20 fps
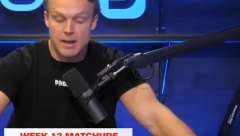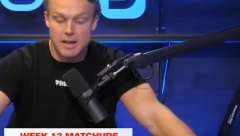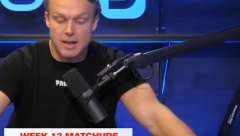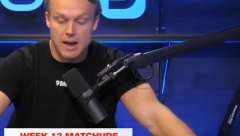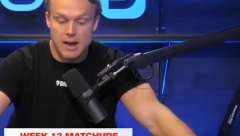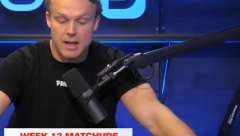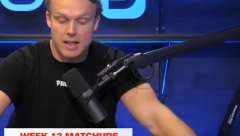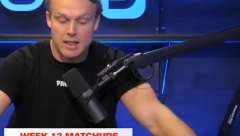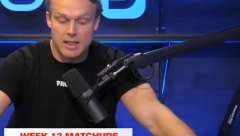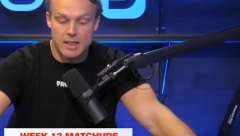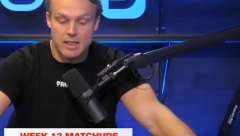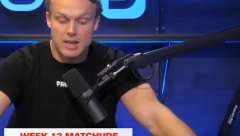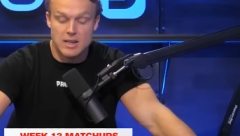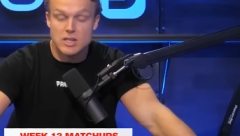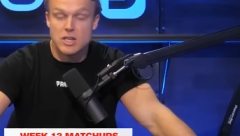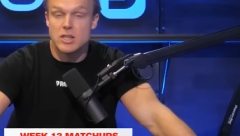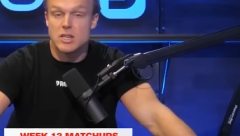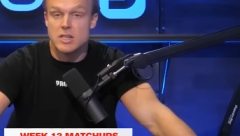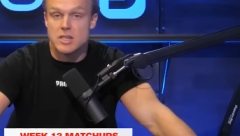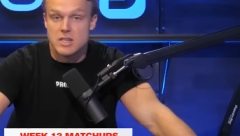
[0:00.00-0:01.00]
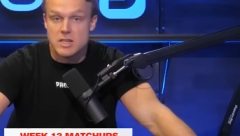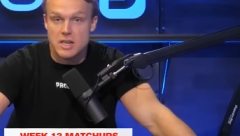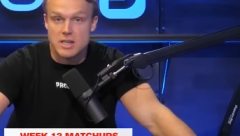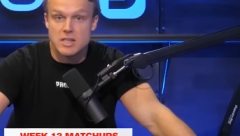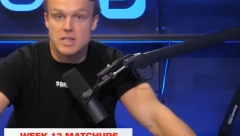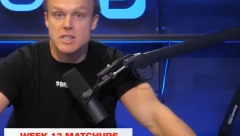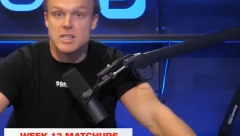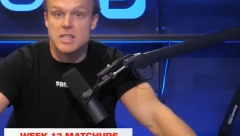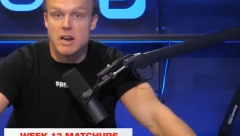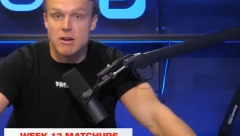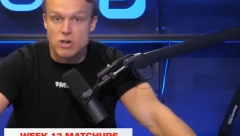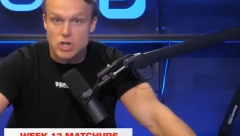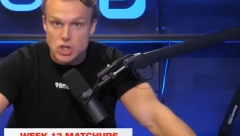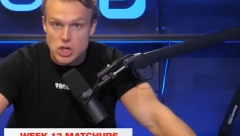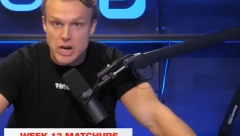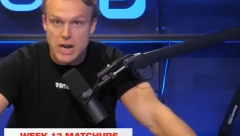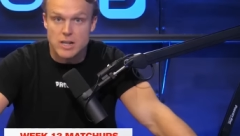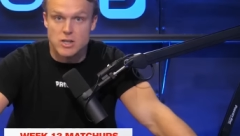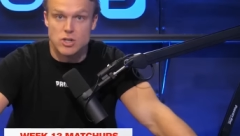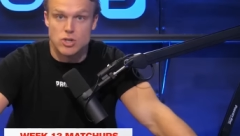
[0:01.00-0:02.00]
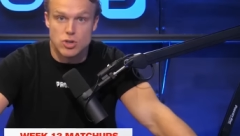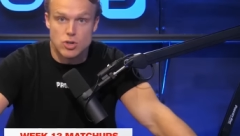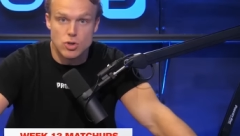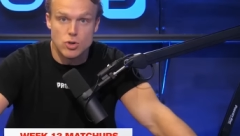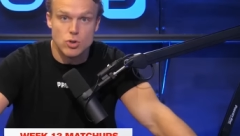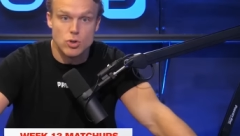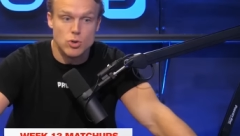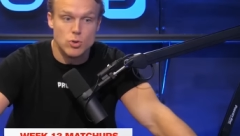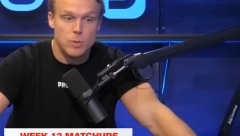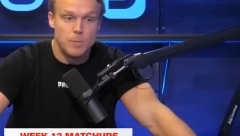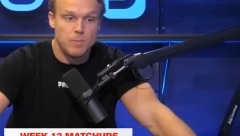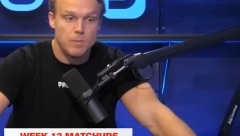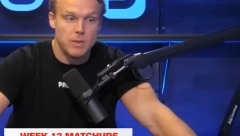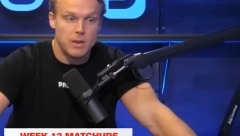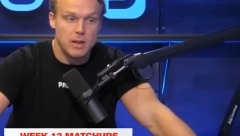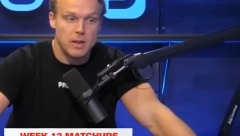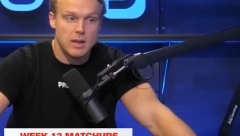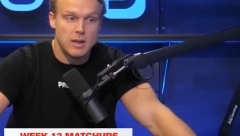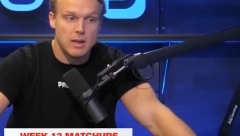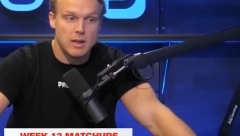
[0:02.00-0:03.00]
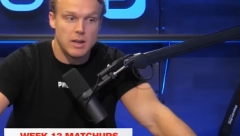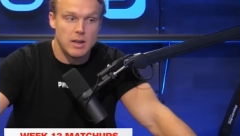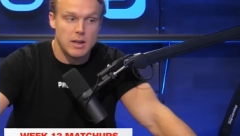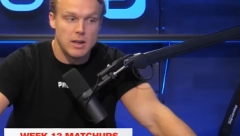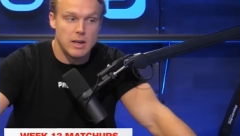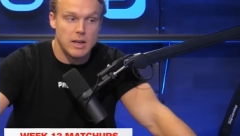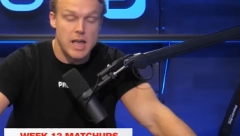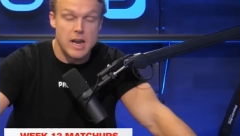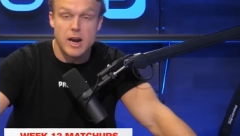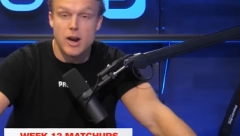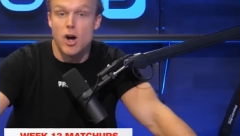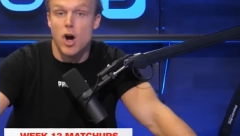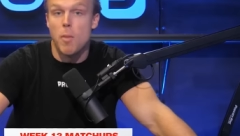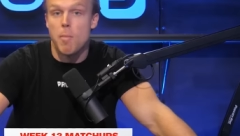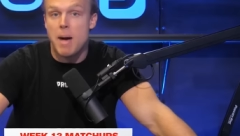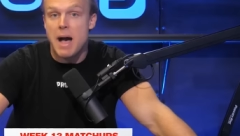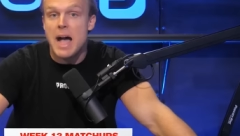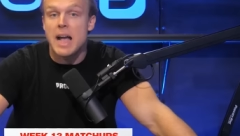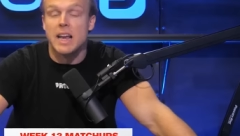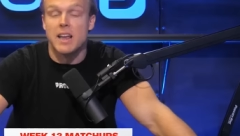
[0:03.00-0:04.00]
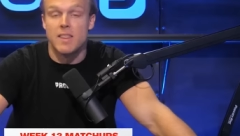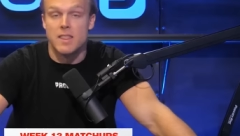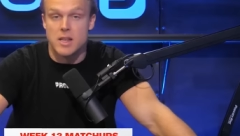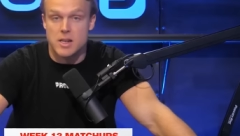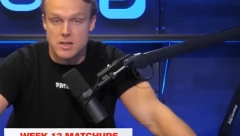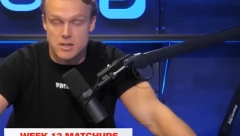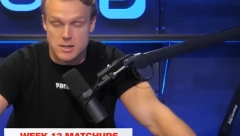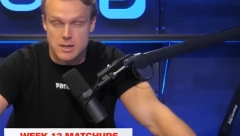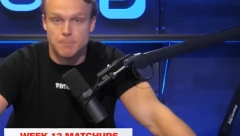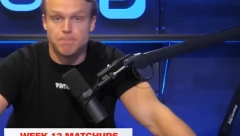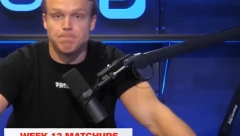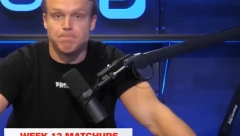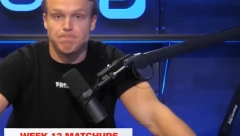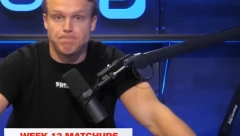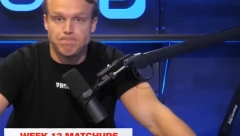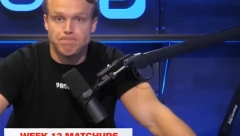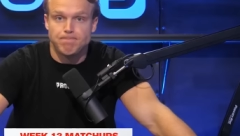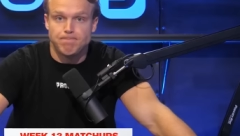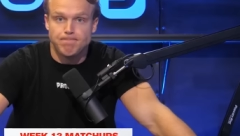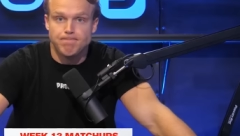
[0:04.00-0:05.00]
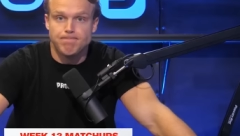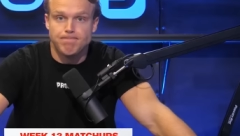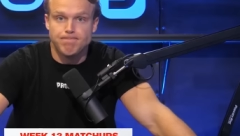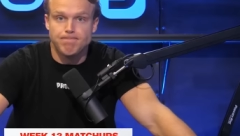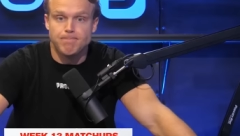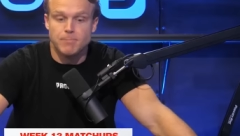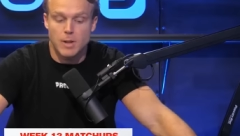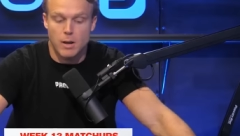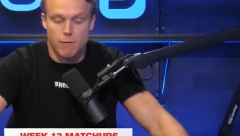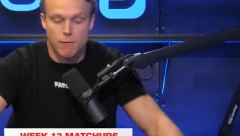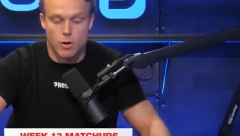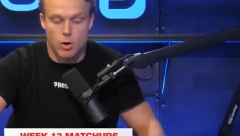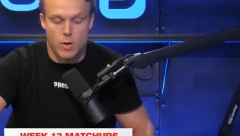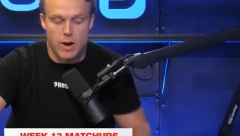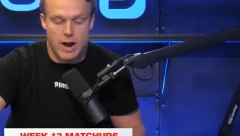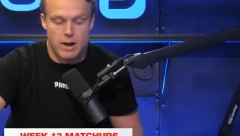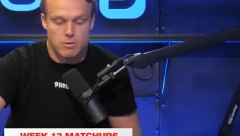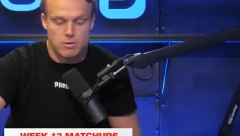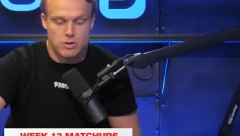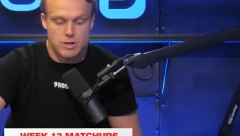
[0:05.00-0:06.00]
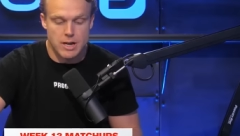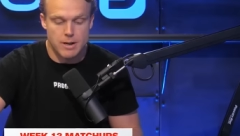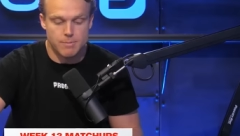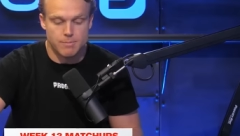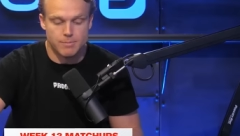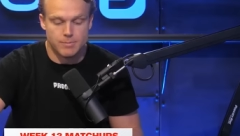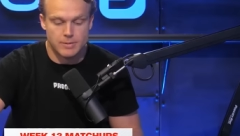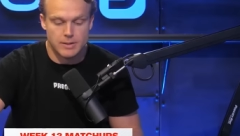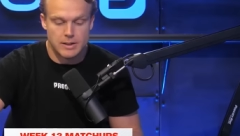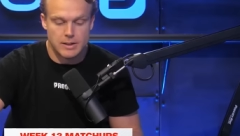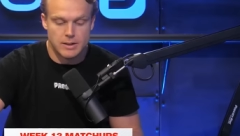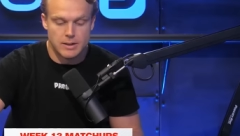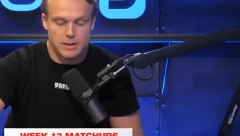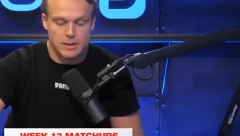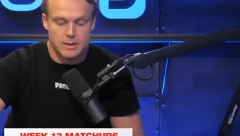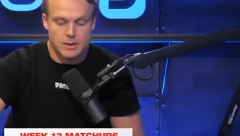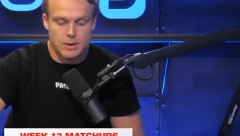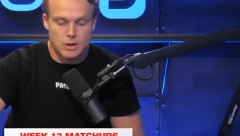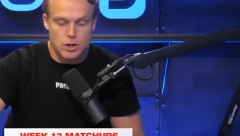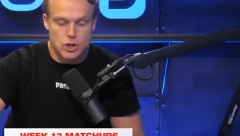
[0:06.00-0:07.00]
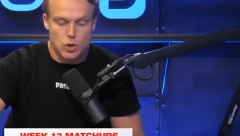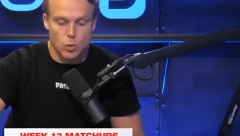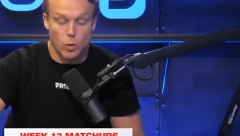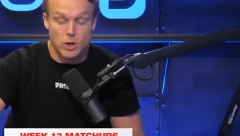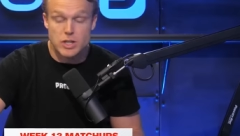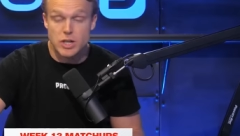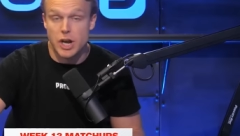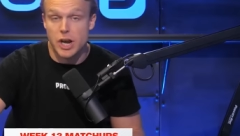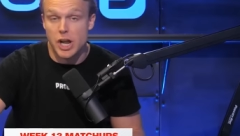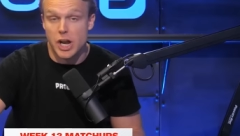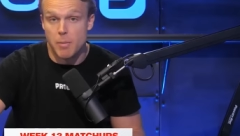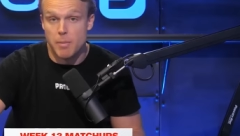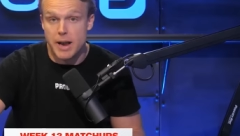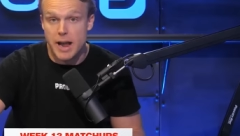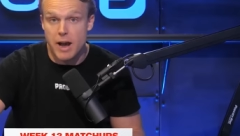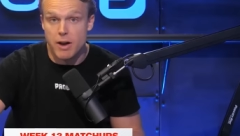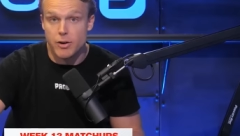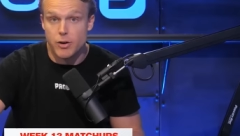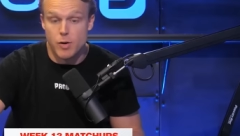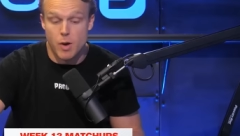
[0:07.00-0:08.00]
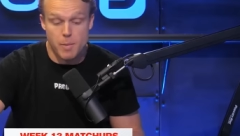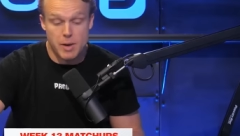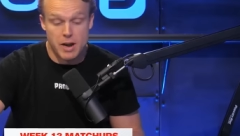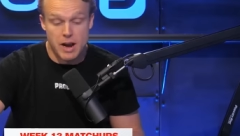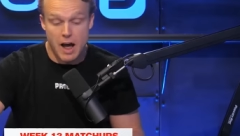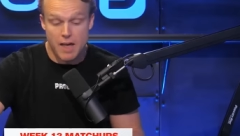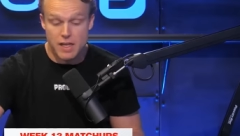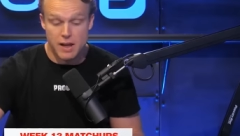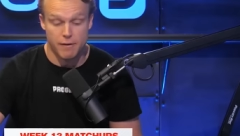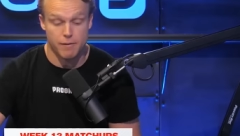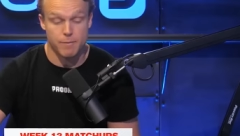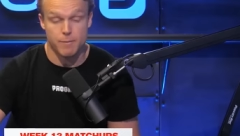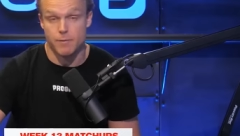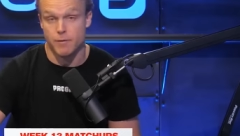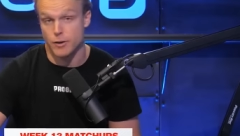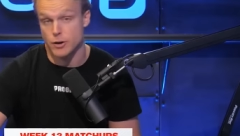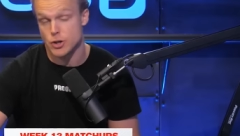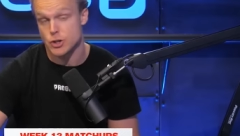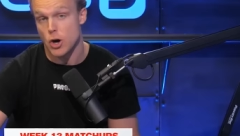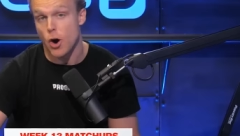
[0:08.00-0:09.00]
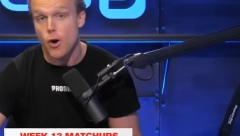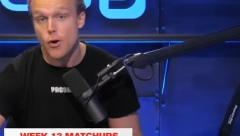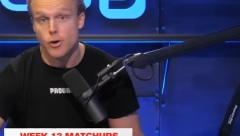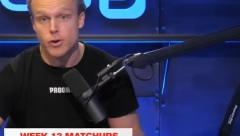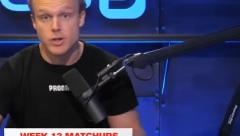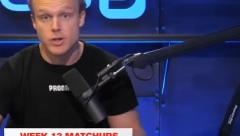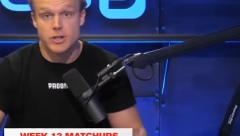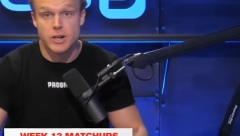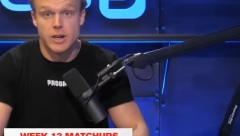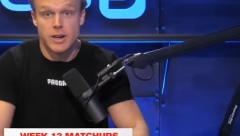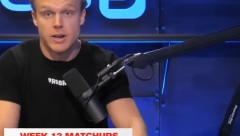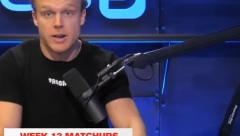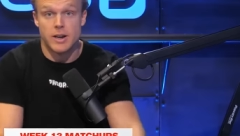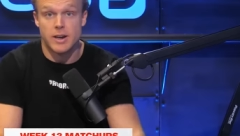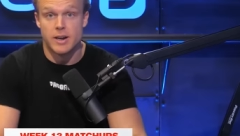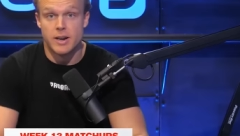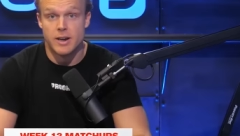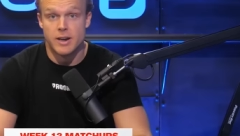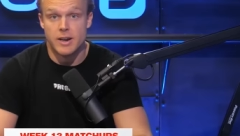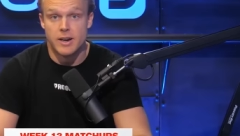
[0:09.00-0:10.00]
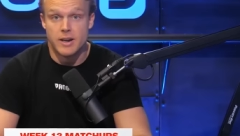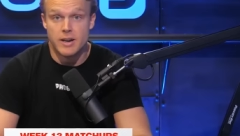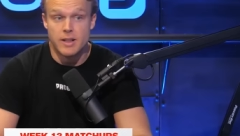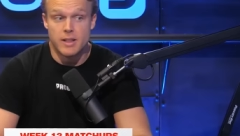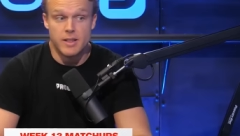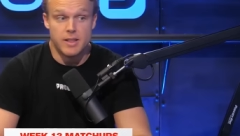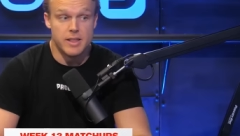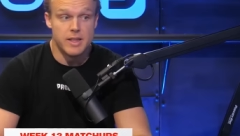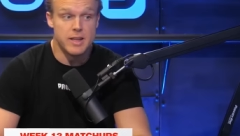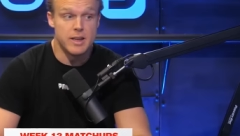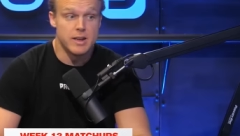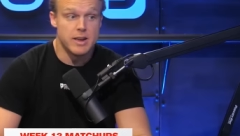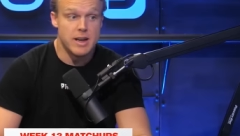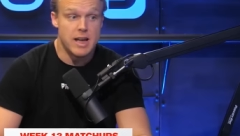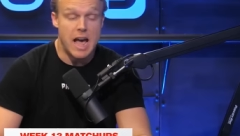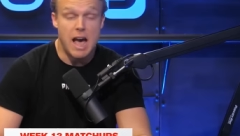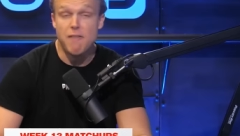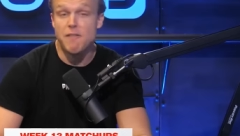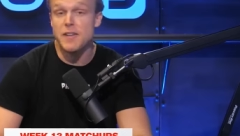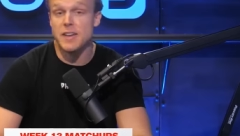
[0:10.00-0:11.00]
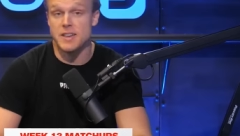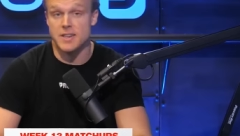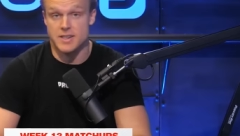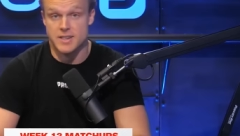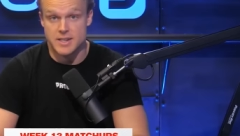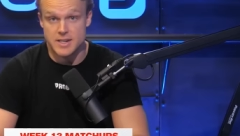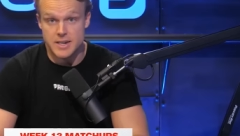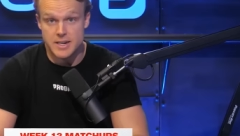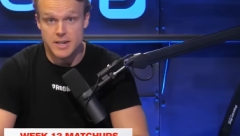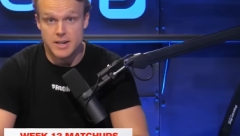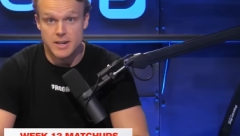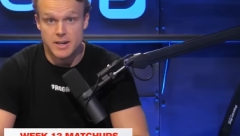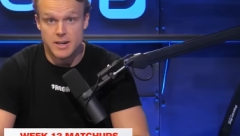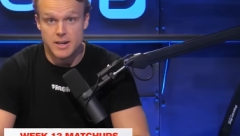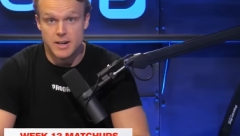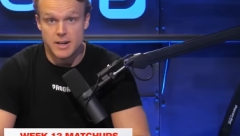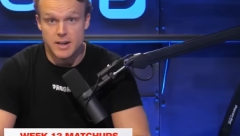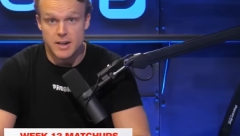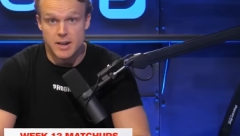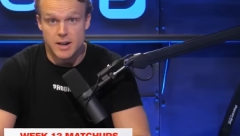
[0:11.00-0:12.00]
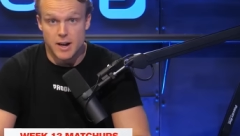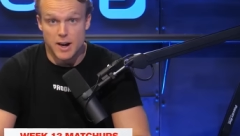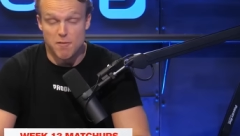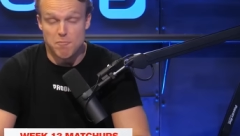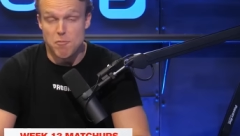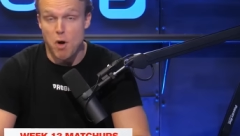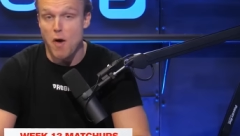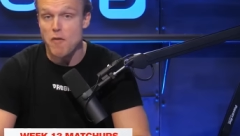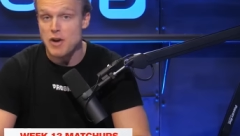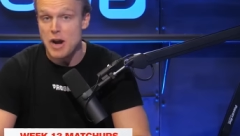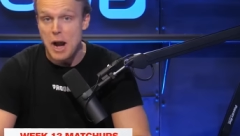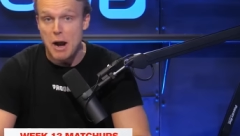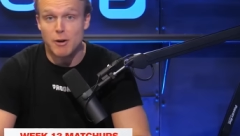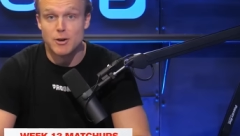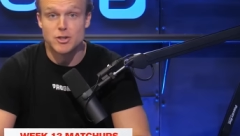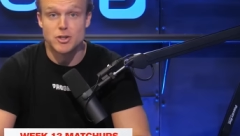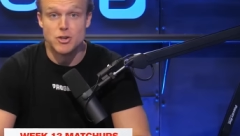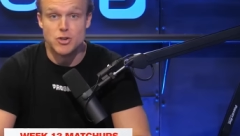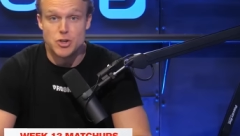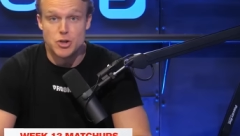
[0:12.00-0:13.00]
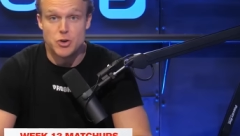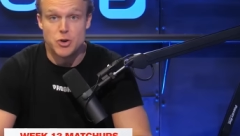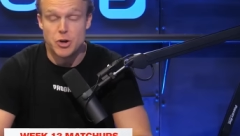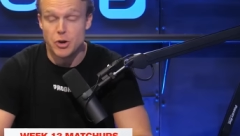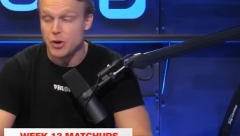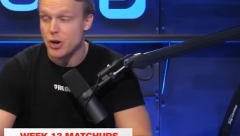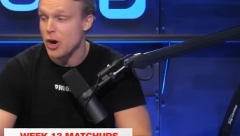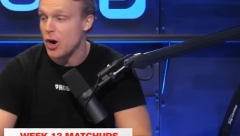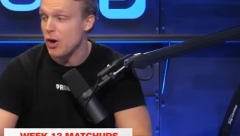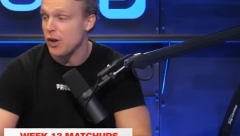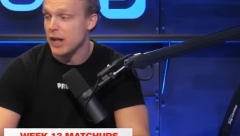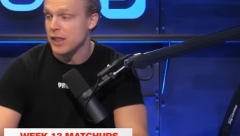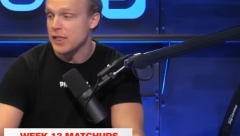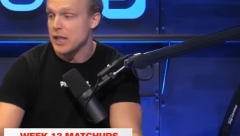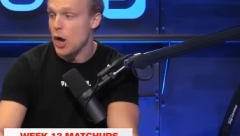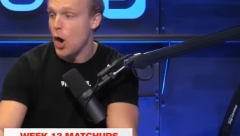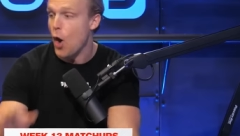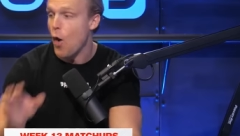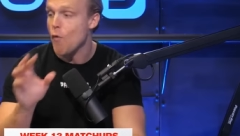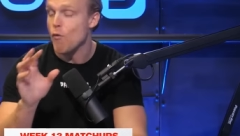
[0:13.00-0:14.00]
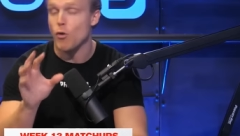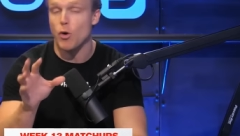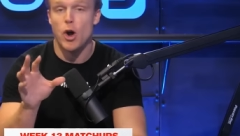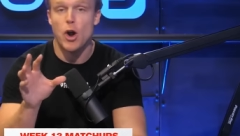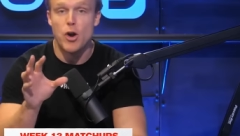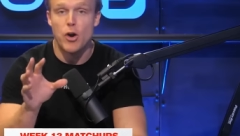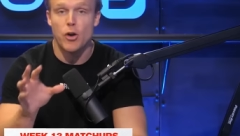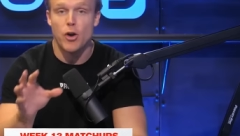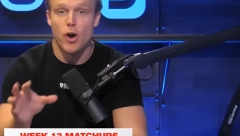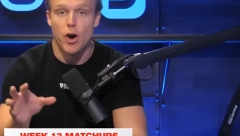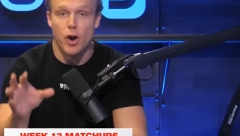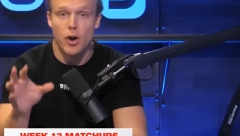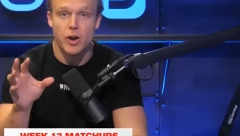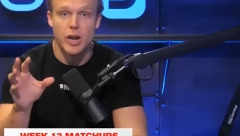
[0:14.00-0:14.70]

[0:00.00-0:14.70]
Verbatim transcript: uh, this is this is their chance to get it all back and then some for Ohio State. So what's it going to come down to? I mean, I think for starters, the efficacy of Marvin Harrison Junior Y'all, like, the over-under on